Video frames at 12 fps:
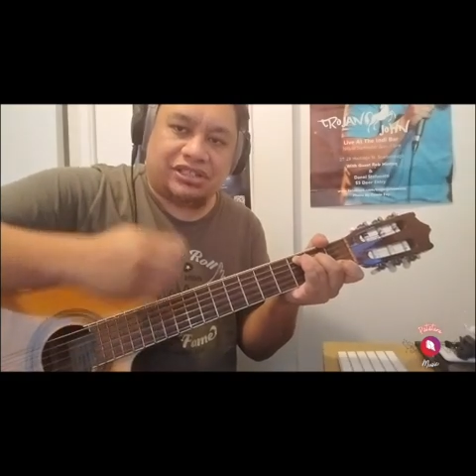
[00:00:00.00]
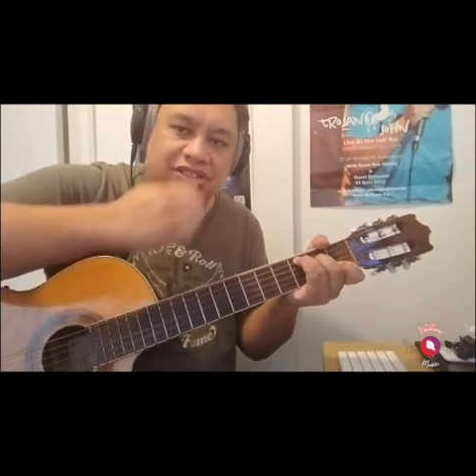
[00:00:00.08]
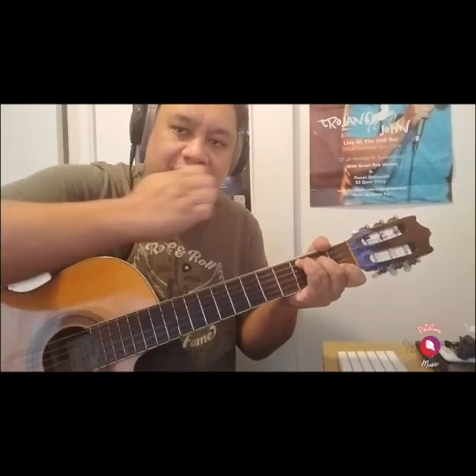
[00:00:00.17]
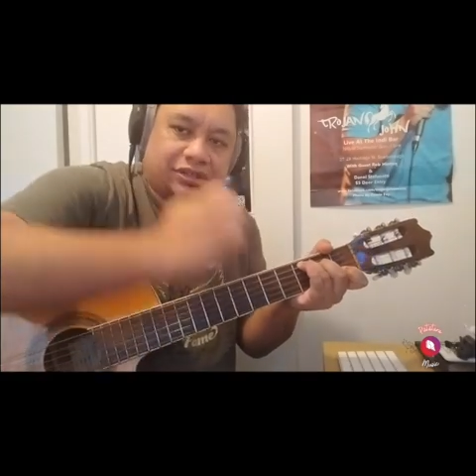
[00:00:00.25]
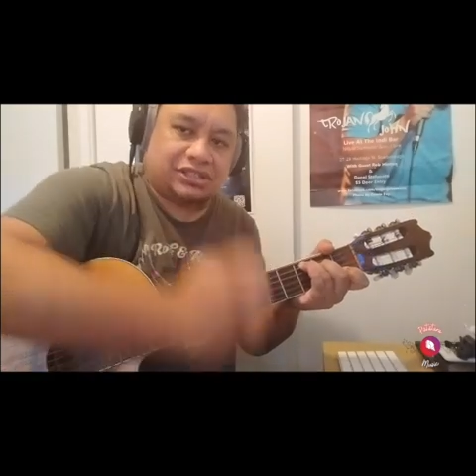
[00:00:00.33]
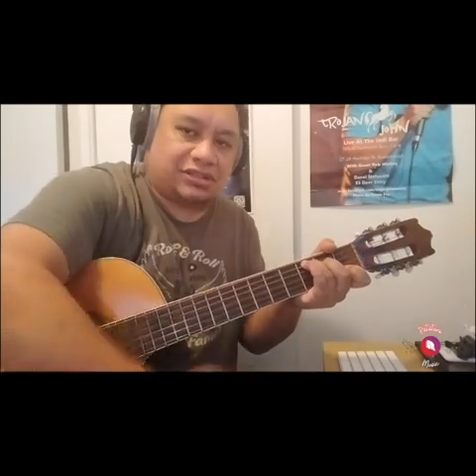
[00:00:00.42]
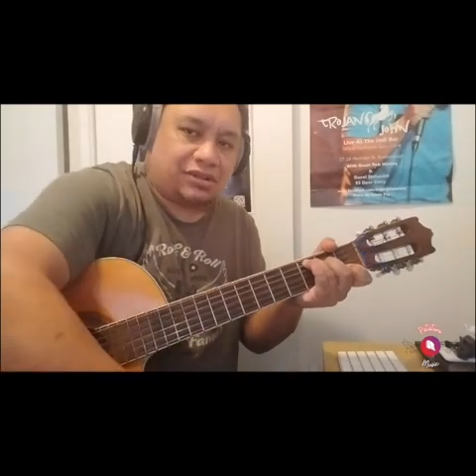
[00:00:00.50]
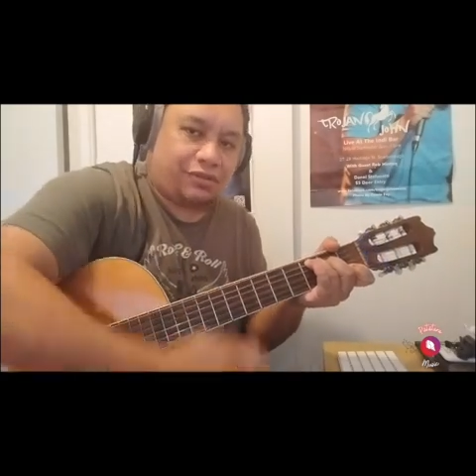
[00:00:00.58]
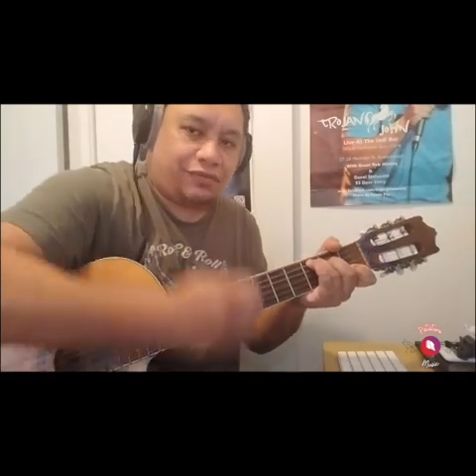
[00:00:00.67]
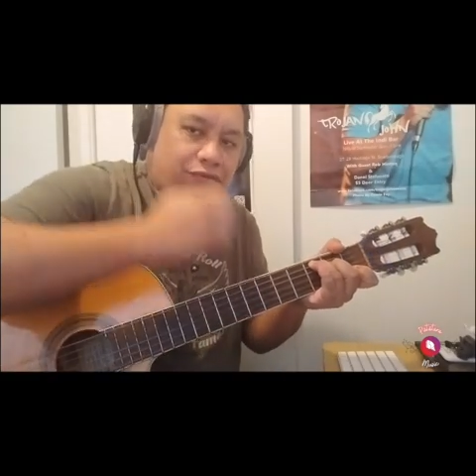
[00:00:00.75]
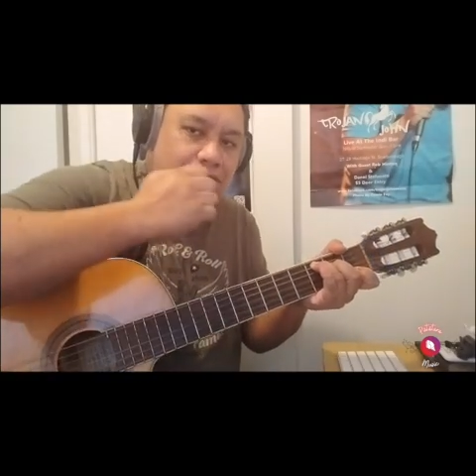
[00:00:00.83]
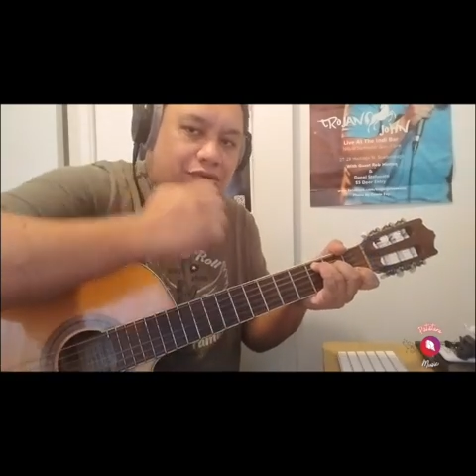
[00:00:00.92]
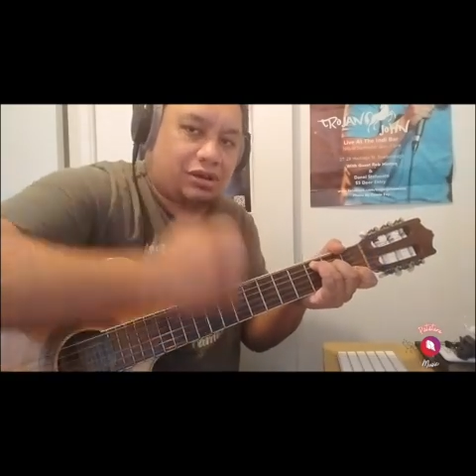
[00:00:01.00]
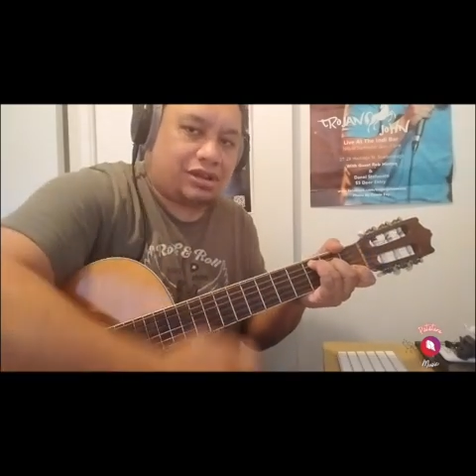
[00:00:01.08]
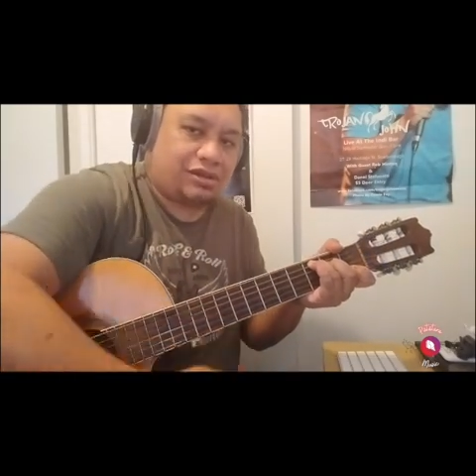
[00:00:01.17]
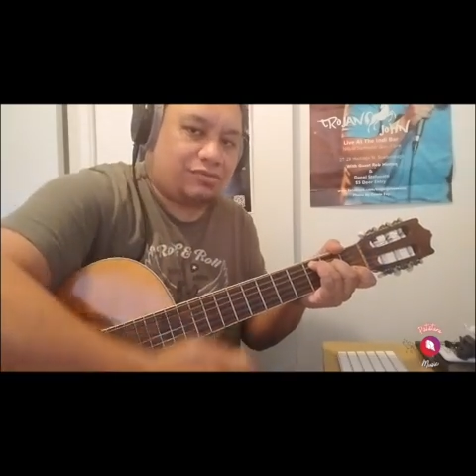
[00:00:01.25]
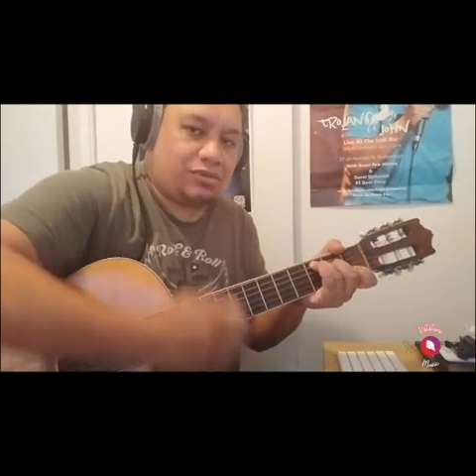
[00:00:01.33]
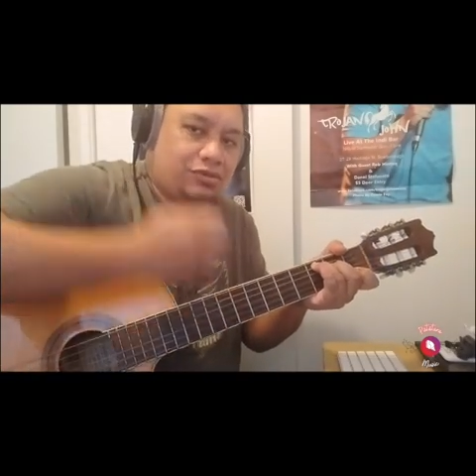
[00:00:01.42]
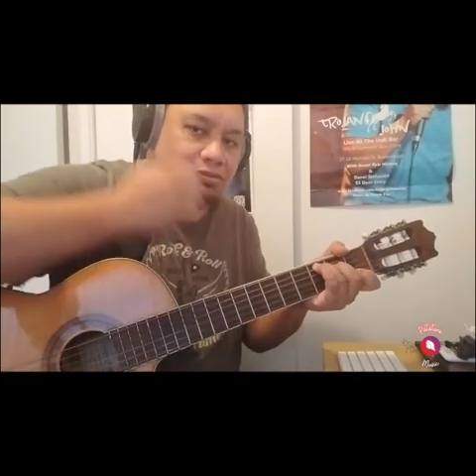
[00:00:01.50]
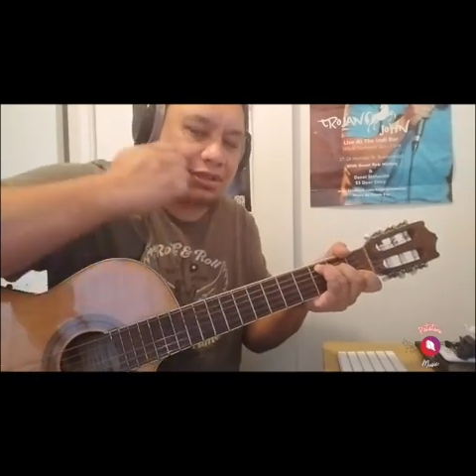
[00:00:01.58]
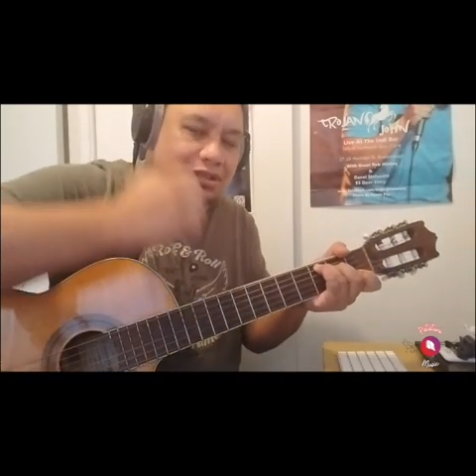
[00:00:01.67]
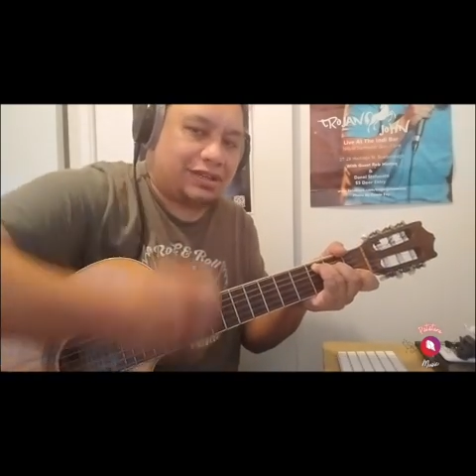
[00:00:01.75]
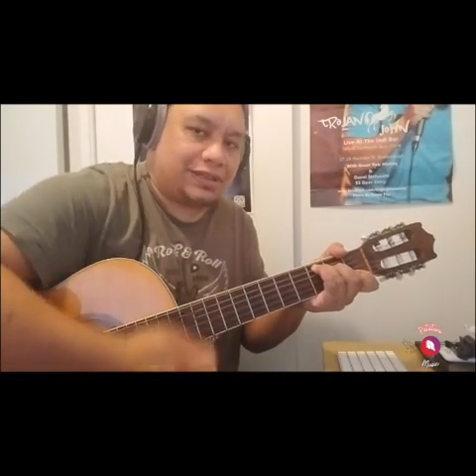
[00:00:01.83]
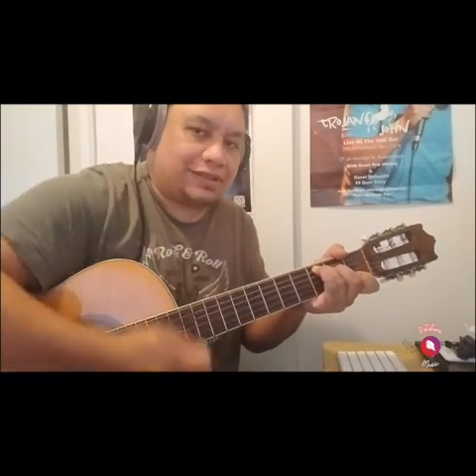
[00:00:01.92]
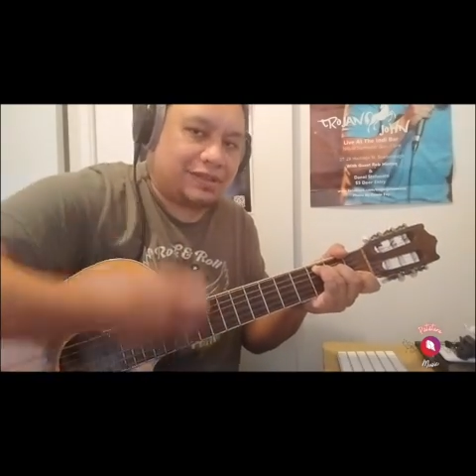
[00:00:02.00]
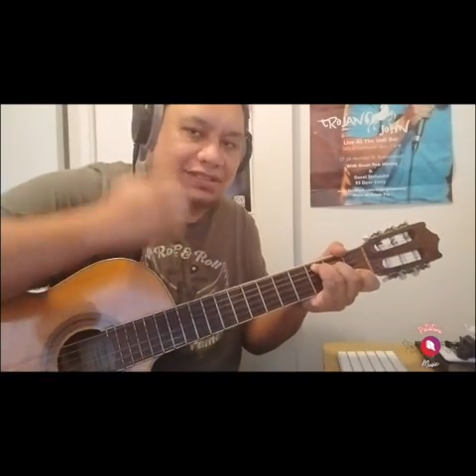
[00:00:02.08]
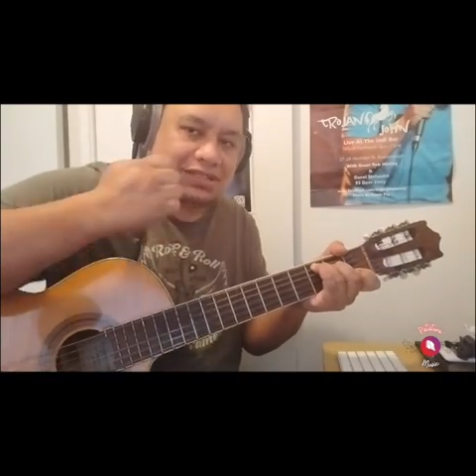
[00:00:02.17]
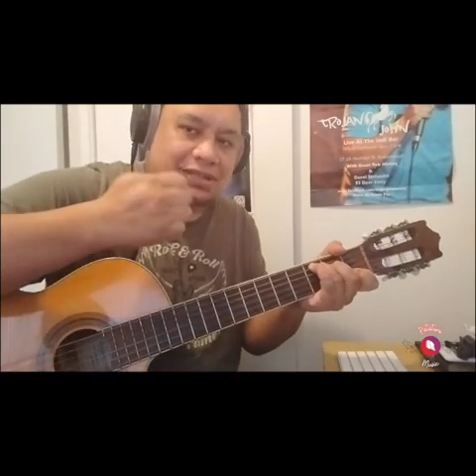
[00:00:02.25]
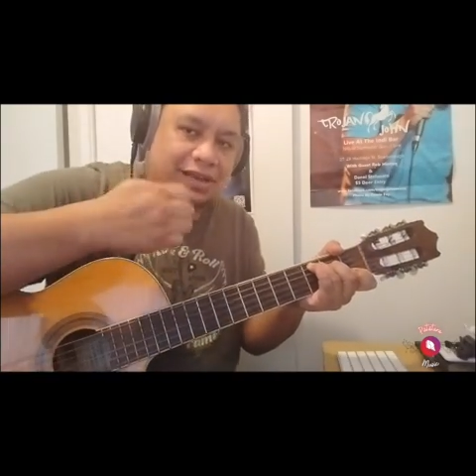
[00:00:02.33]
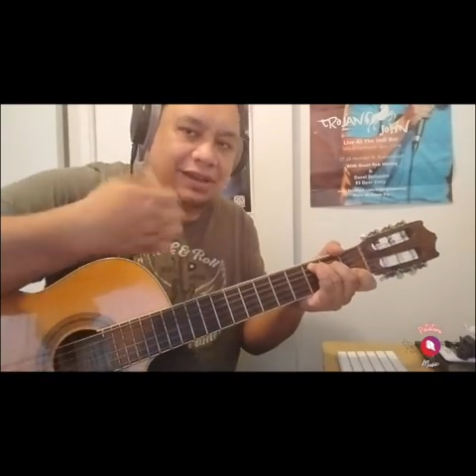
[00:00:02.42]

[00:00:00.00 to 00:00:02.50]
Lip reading: So it's not a forearm movement like this.